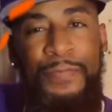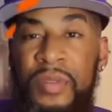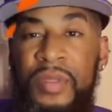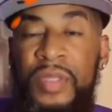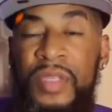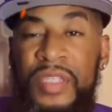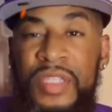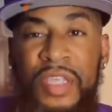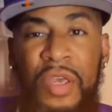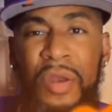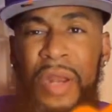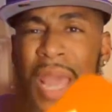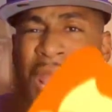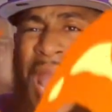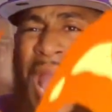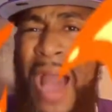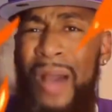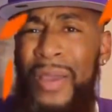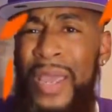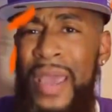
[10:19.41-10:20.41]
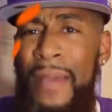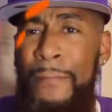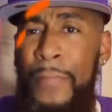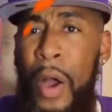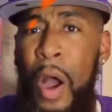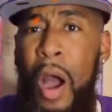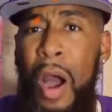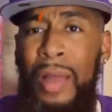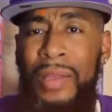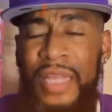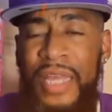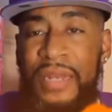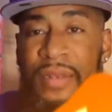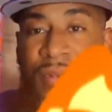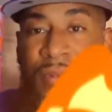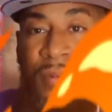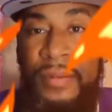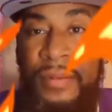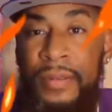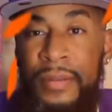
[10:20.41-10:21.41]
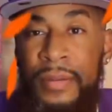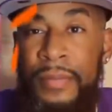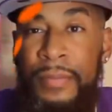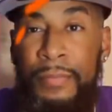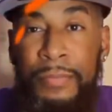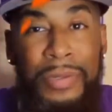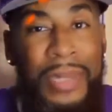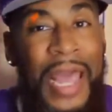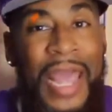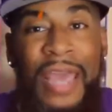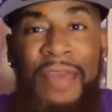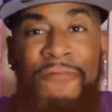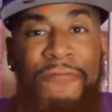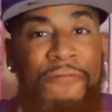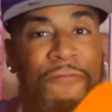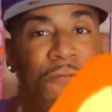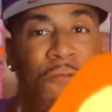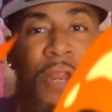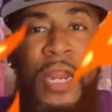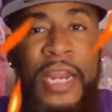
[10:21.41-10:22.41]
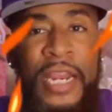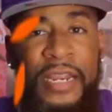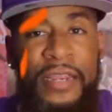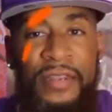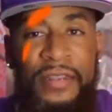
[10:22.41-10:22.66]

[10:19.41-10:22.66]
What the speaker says: So they out here balling, playing free.